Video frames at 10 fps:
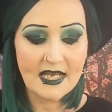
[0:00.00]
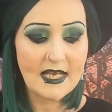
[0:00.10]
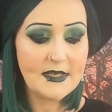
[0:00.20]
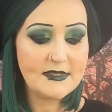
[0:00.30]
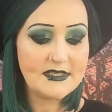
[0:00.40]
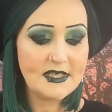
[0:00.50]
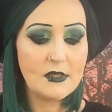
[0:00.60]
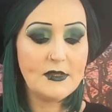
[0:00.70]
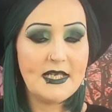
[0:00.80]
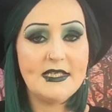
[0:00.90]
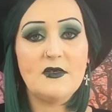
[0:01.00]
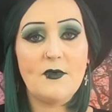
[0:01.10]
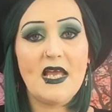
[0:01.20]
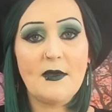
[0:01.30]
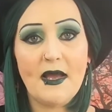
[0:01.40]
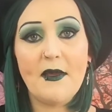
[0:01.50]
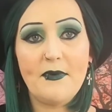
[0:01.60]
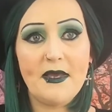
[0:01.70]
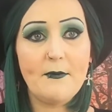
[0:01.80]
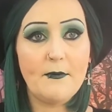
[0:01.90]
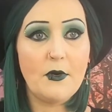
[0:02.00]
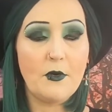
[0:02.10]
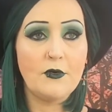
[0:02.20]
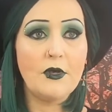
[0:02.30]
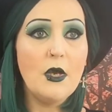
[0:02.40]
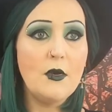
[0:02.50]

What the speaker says: I still need to make my pin board.